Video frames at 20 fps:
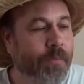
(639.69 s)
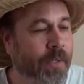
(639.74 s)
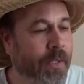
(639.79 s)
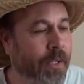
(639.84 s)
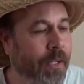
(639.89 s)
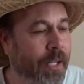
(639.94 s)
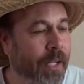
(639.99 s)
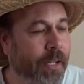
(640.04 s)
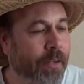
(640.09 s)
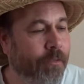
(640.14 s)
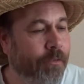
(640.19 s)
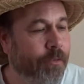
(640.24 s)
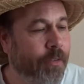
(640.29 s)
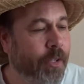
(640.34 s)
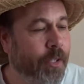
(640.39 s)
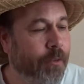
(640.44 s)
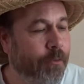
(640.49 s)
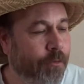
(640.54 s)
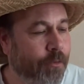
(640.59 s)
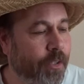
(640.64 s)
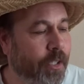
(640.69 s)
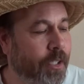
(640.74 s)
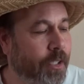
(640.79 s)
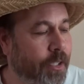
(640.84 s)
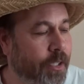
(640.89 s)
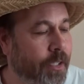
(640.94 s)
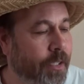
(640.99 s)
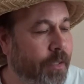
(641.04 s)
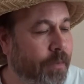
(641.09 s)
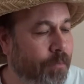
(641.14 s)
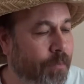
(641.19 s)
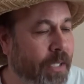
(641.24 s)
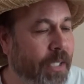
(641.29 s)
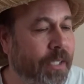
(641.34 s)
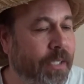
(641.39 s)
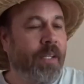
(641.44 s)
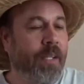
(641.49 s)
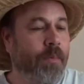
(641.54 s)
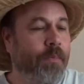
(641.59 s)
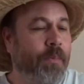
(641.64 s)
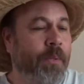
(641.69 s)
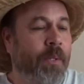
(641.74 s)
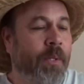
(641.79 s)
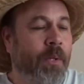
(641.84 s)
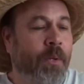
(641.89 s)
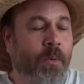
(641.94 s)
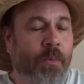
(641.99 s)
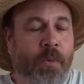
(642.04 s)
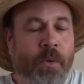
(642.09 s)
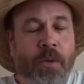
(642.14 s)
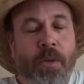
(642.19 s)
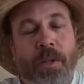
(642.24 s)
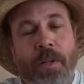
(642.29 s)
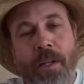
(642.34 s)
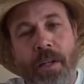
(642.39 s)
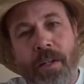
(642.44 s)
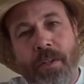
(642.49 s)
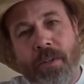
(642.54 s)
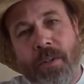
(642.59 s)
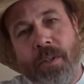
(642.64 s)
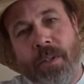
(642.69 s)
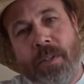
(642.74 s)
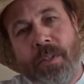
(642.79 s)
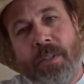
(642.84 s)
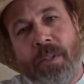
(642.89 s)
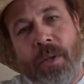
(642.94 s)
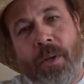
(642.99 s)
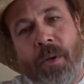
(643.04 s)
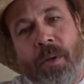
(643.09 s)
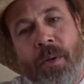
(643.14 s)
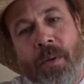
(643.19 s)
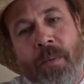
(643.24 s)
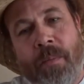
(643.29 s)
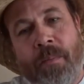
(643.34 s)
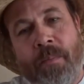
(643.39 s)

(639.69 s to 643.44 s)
and a lot of fun fishing and be safe. Well, good luck to you all.